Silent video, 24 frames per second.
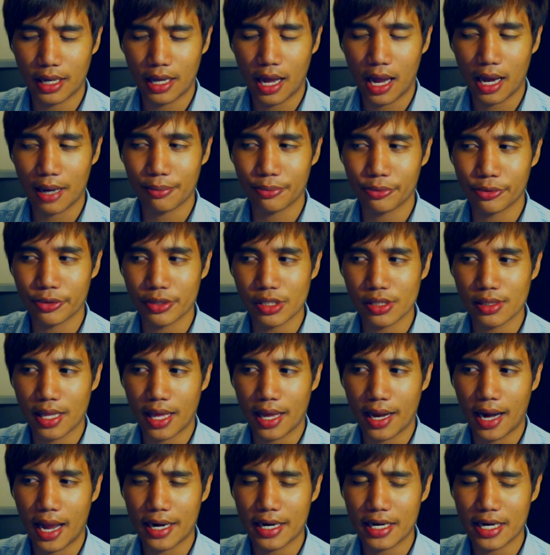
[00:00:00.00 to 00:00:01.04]
hybrids
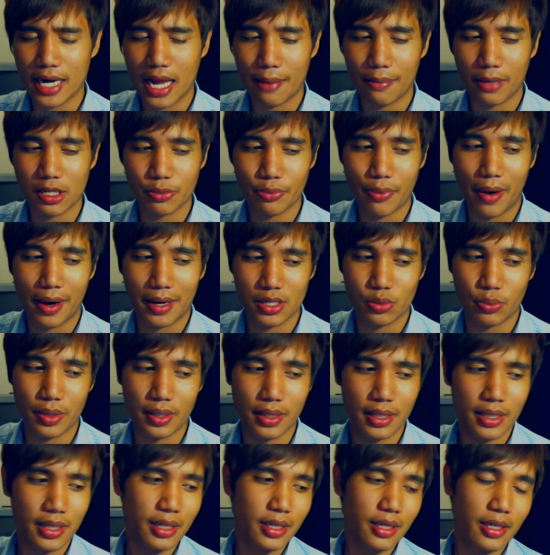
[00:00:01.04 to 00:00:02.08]
that I didn't have much practice
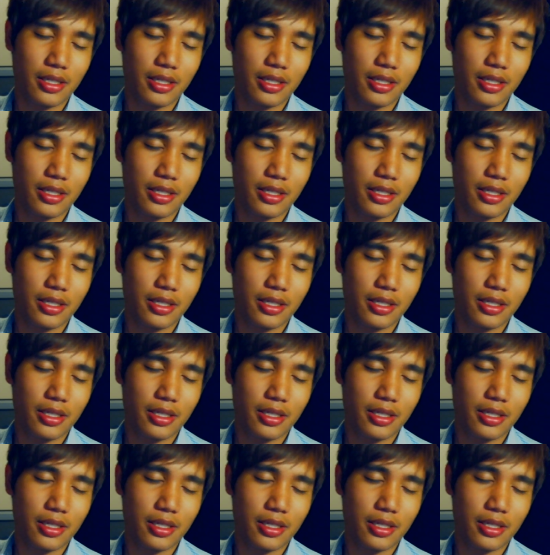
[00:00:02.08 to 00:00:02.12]
with.